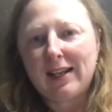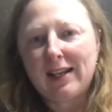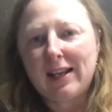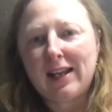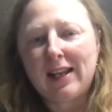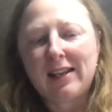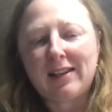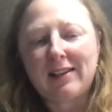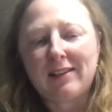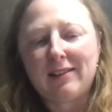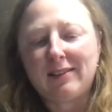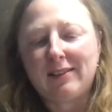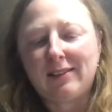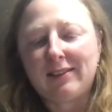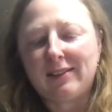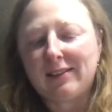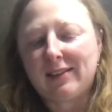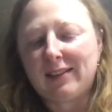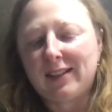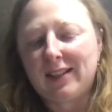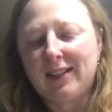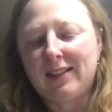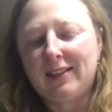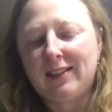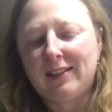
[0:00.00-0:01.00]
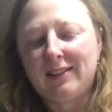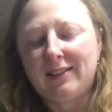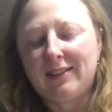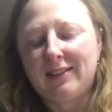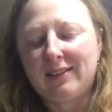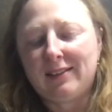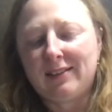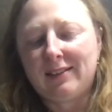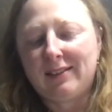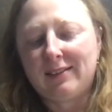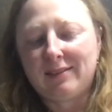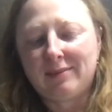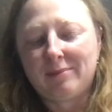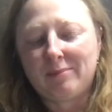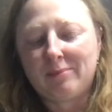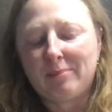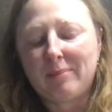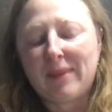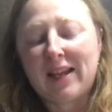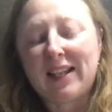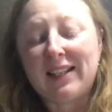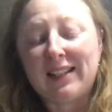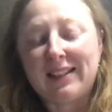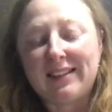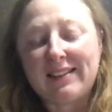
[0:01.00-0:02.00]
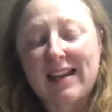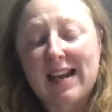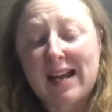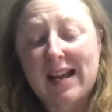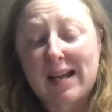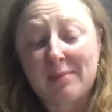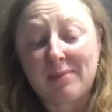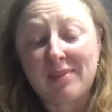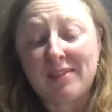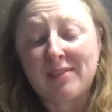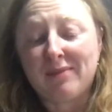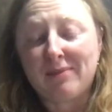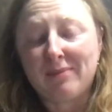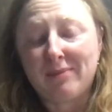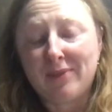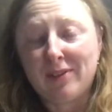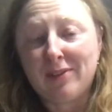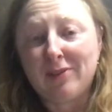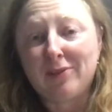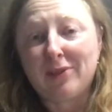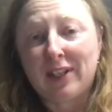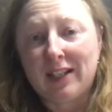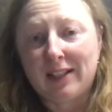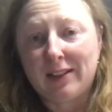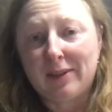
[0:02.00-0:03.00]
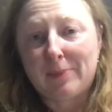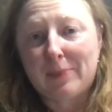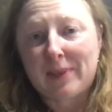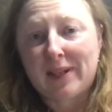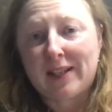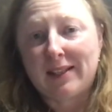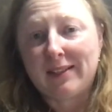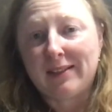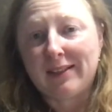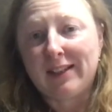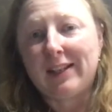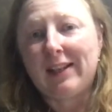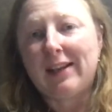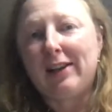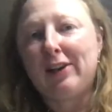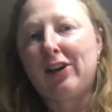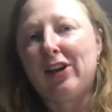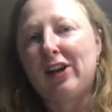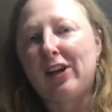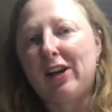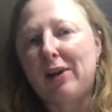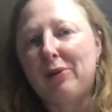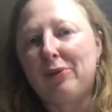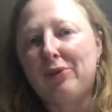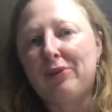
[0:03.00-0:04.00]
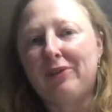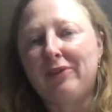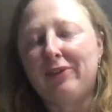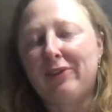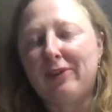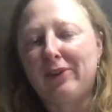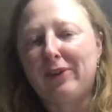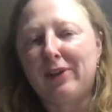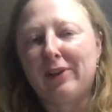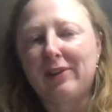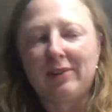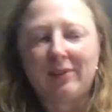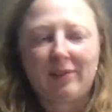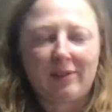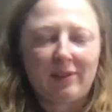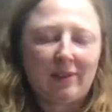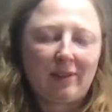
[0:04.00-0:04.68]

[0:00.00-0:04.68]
And in many times during the painting, I run out for.